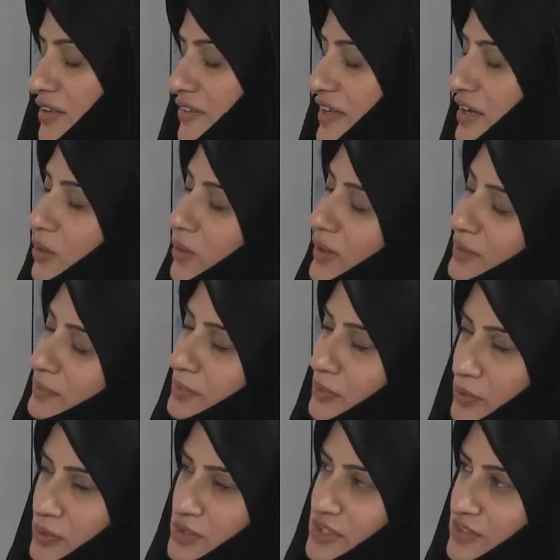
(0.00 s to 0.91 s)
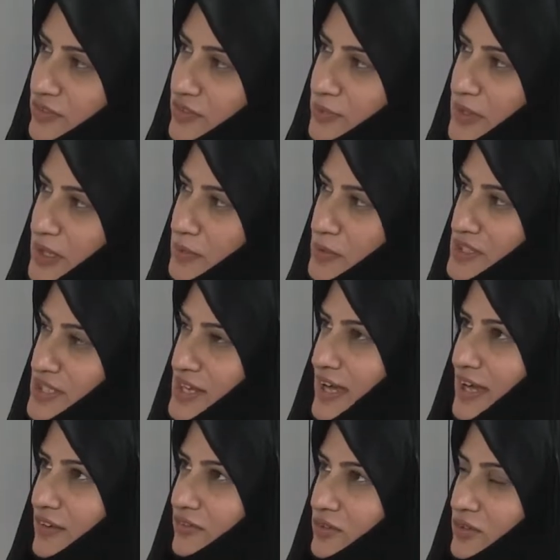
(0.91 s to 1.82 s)
they're quite important for people to
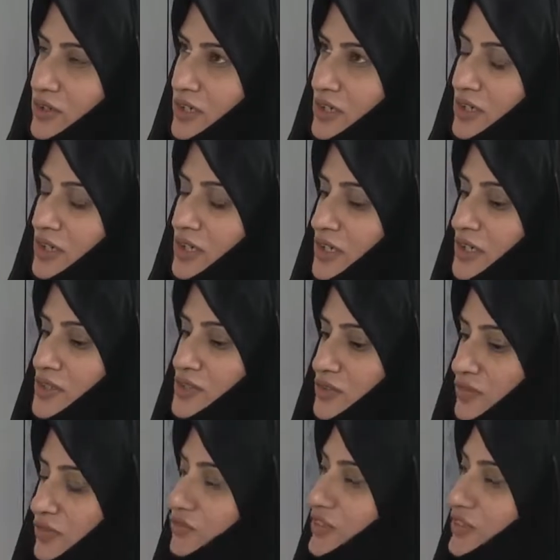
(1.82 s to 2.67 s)
have on a sort of